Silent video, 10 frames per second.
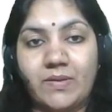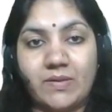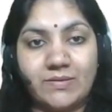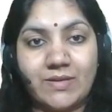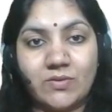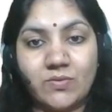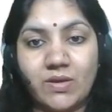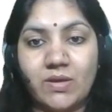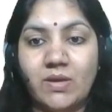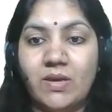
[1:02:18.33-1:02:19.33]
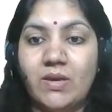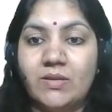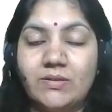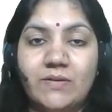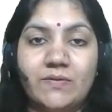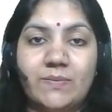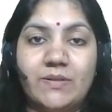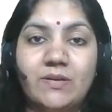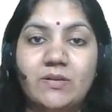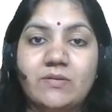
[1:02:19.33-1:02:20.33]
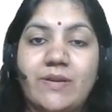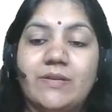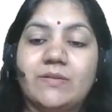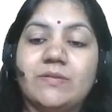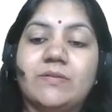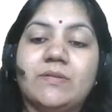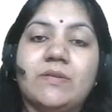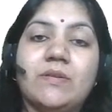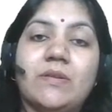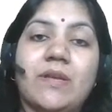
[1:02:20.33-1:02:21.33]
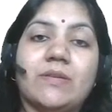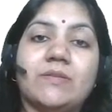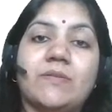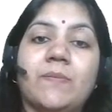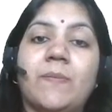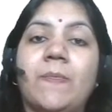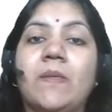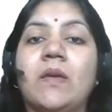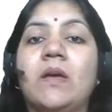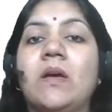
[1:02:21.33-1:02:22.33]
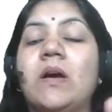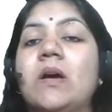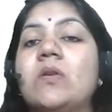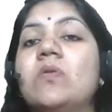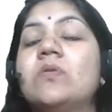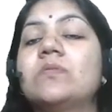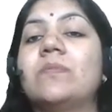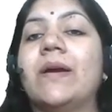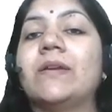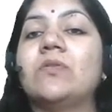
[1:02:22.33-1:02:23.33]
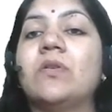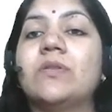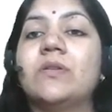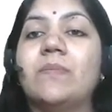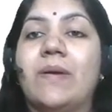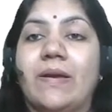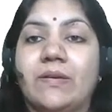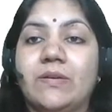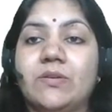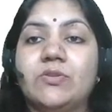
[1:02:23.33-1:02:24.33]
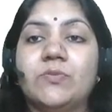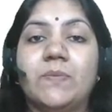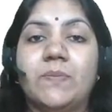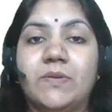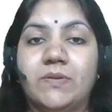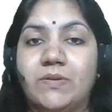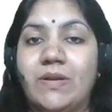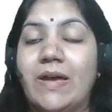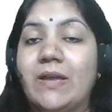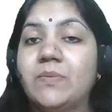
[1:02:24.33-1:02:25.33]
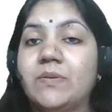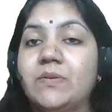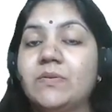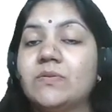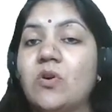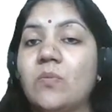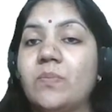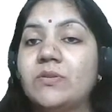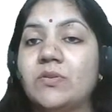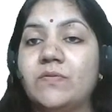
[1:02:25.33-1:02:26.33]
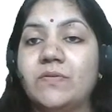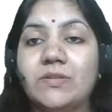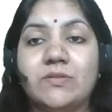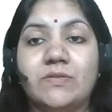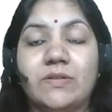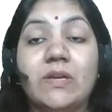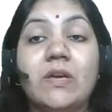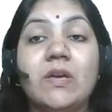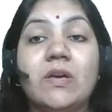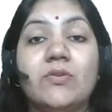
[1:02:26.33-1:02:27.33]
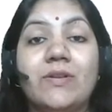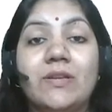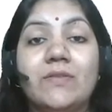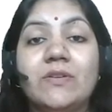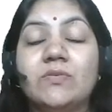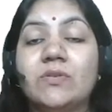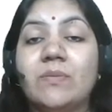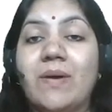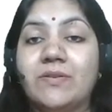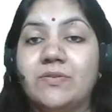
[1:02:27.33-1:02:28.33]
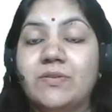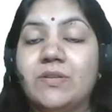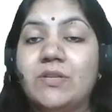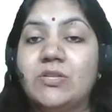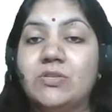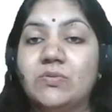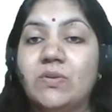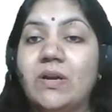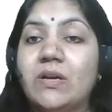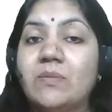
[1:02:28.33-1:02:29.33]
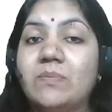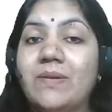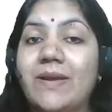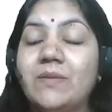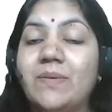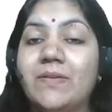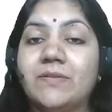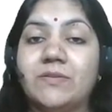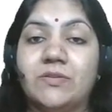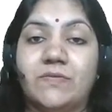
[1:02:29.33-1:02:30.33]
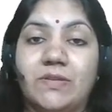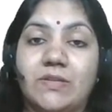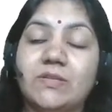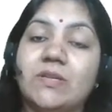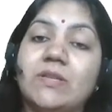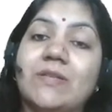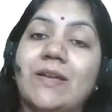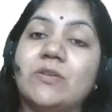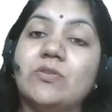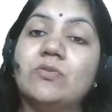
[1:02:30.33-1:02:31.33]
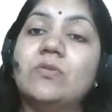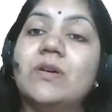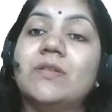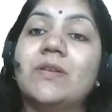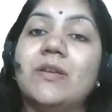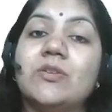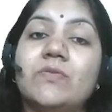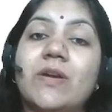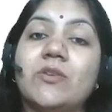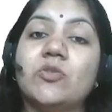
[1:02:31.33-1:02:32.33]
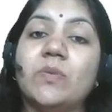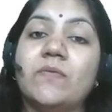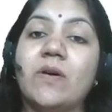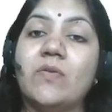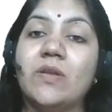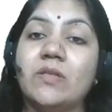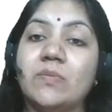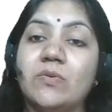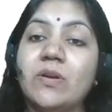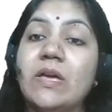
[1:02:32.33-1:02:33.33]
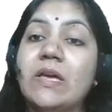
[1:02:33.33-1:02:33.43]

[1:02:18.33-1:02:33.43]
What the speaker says: Is that okay? D will be the right answer. Next. A court might order a bank to prepare and produce copies of entry relevant to the matter in issue accompanied by the certificate that no other entry are to be found in the book.